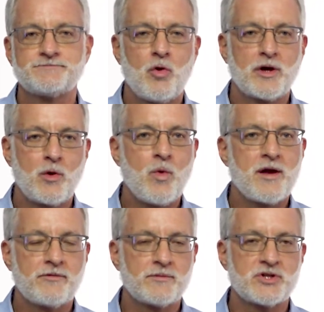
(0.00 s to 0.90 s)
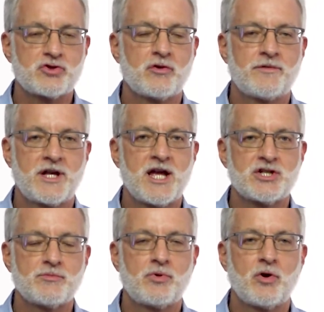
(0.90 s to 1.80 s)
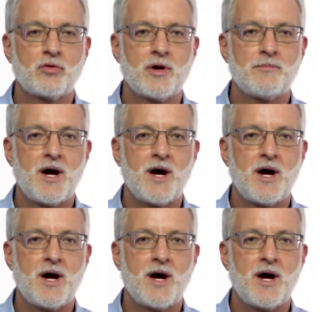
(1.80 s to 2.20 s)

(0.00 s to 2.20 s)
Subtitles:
Going away from the certification program,